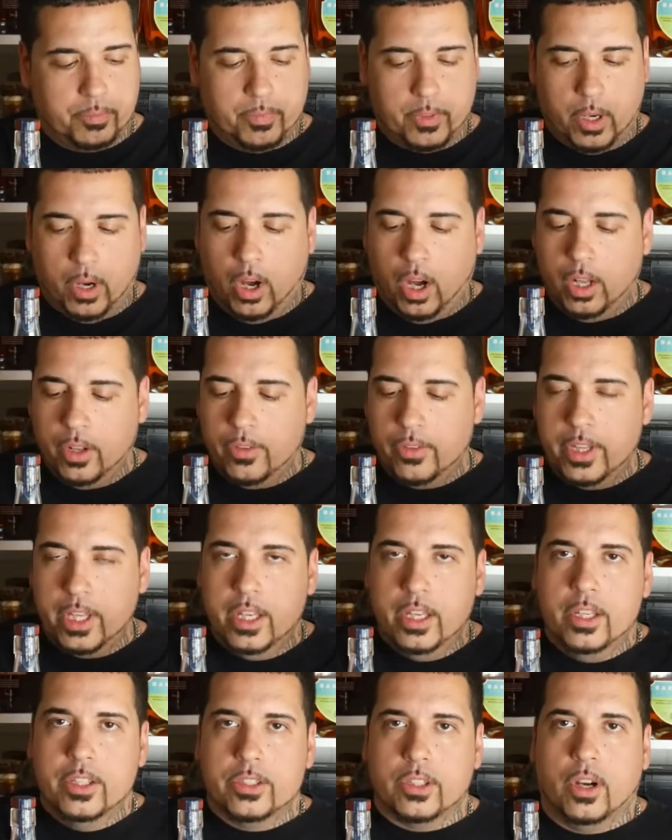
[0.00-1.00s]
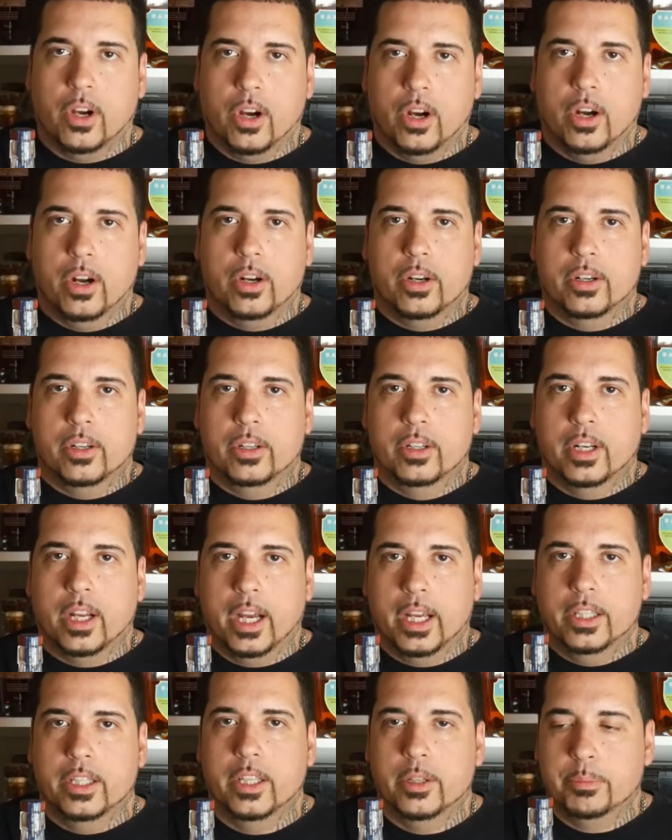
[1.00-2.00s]
all of these are
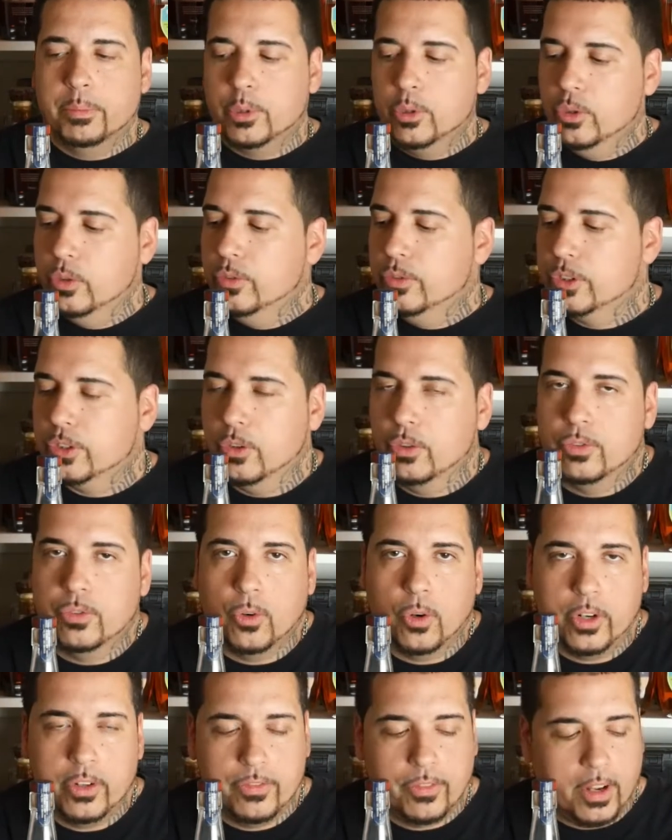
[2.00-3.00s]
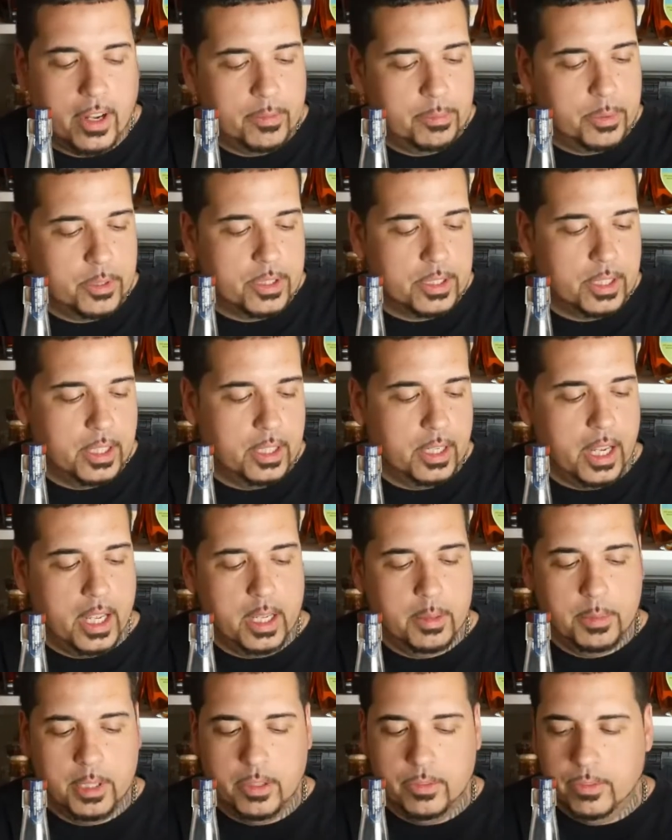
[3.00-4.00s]
90 proof, so 45%
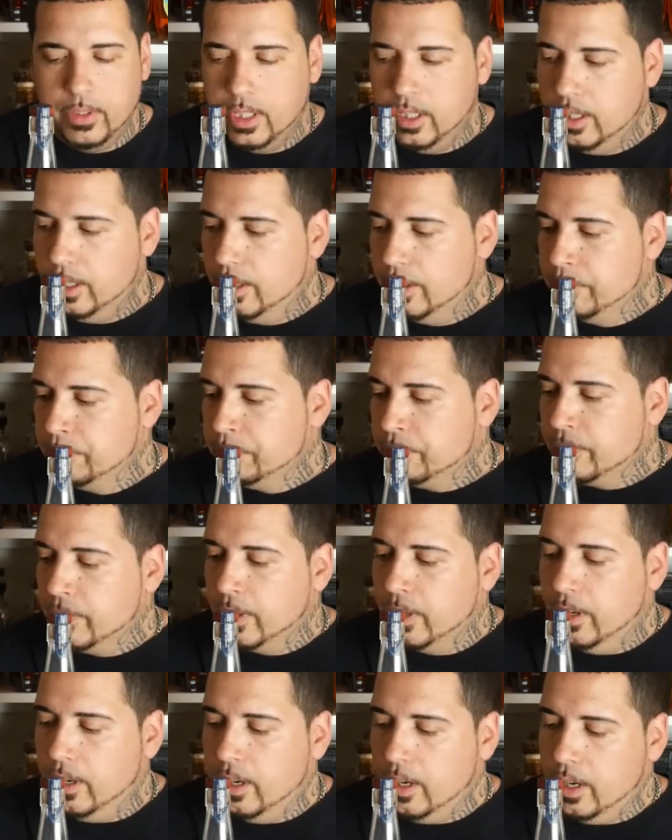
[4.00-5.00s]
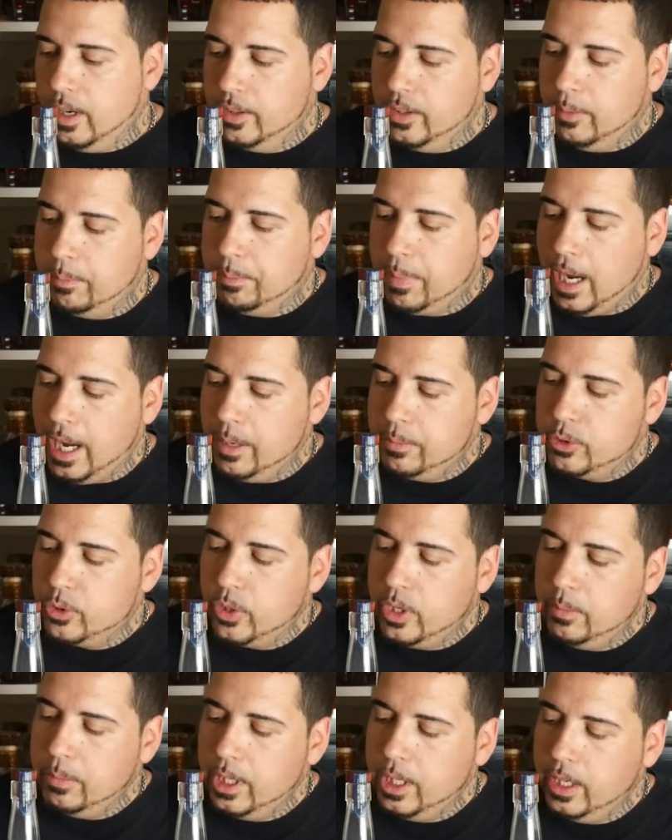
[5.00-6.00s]
ABV. The Pipe
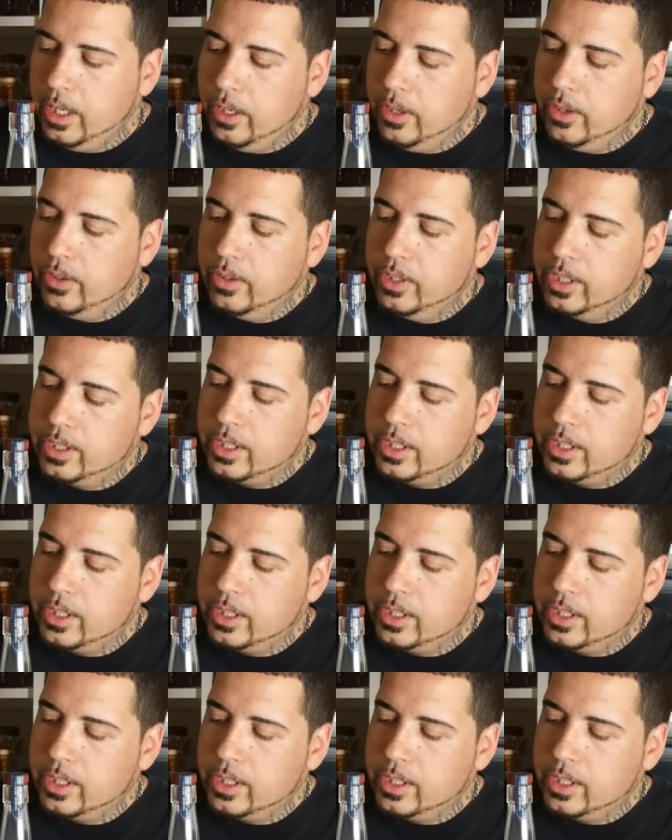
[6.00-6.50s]
Dream here, this